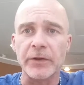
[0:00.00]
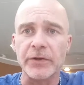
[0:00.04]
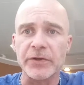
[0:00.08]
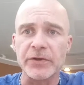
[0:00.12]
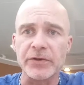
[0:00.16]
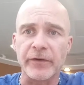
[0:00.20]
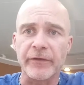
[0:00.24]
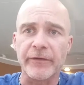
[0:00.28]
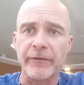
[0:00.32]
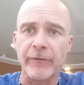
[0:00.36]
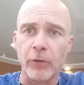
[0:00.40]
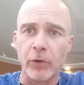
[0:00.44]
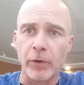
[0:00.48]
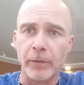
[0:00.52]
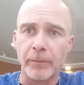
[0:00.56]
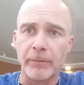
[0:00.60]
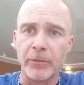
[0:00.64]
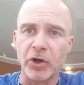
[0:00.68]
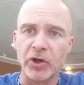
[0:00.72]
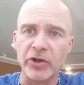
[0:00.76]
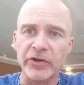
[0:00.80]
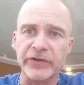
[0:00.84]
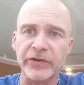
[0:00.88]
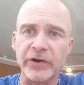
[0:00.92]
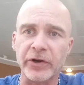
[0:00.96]
These are 4
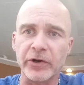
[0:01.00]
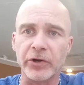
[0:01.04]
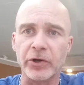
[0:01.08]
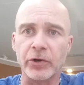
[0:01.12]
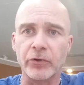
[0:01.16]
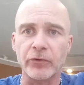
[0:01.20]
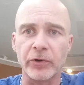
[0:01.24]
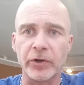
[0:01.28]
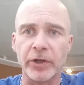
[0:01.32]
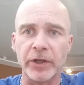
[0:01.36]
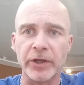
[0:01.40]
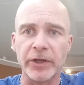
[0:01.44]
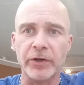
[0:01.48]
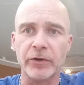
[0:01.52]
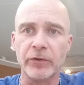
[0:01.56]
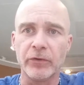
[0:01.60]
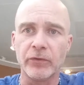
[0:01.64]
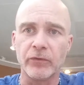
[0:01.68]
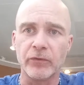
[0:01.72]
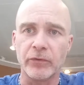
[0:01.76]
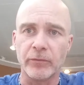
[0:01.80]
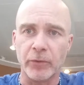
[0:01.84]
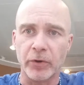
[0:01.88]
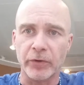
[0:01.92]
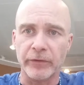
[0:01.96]
military-grade
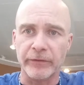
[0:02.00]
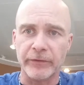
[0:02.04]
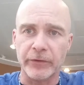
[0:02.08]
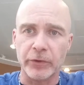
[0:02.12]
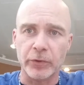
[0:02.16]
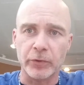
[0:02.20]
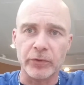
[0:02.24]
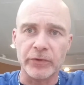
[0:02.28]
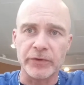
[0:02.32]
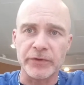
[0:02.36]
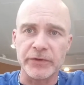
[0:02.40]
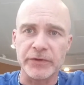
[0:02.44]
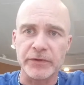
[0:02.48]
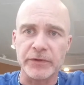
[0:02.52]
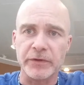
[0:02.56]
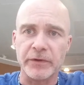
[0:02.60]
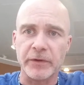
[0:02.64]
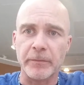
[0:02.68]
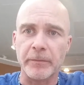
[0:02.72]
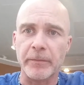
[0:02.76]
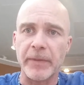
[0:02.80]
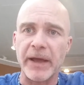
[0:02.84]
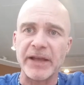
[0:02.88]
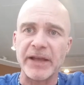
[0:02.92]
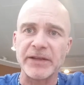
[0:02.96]
remote viewers,
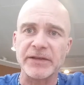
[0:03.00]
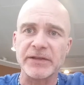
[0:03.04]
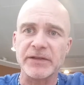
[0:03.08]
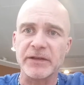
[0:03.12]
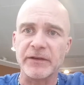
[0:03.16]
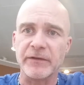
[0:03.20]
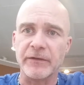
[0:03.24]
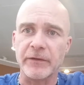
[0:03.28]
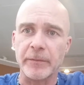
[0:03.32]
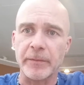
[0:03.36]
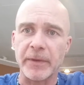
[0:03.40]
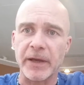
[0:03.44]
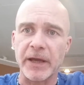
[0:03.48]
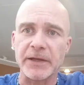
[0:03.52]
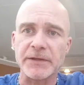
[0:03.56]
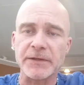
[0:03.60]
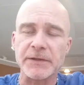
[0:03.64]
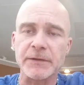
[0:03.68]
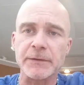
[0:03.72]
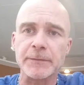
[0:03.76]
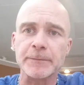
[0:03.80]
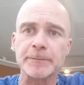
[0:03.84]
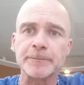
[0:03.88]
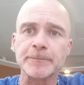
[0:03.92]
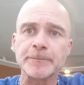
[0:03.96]
the best of the
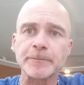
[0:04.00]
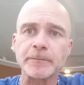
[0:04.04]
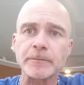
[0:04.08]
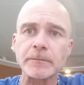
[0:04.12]
best.